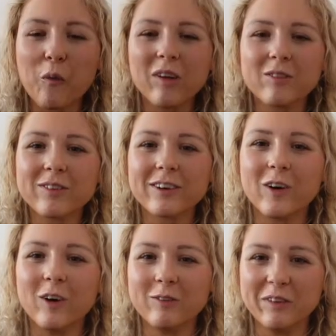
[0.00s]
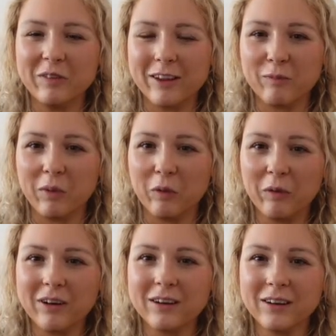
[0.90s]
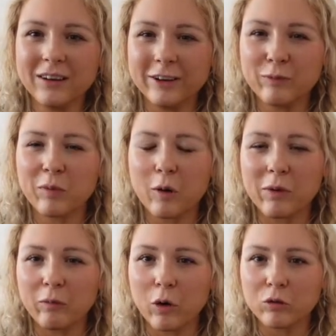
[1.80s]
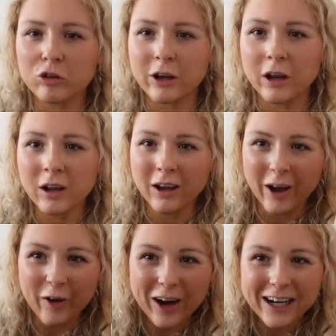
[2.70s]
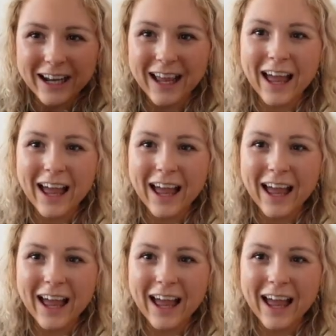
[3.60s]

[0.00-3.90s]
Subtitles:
Went for coffee with this bloke. He's probably watching. Alright.